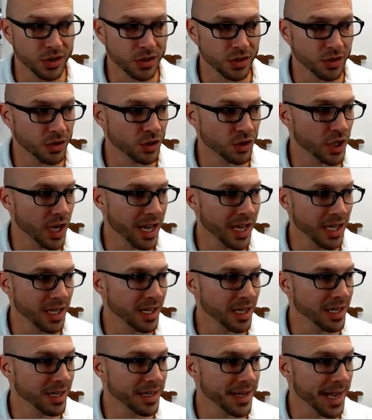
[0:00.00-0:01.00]

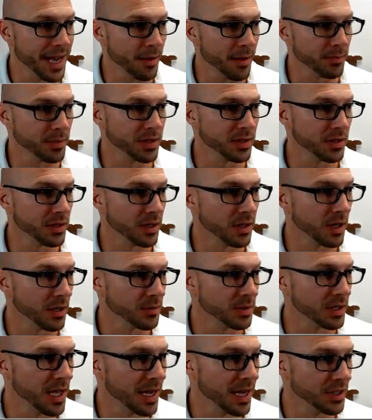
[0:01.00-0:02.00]
J.E. Tops, Cubs,
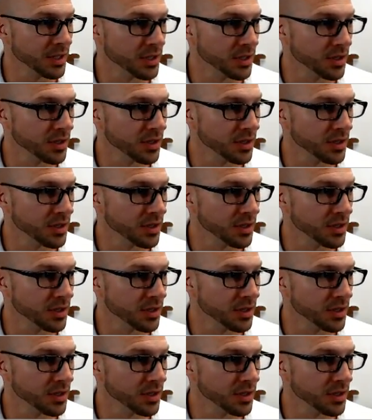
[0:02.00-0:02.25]
Dodgers.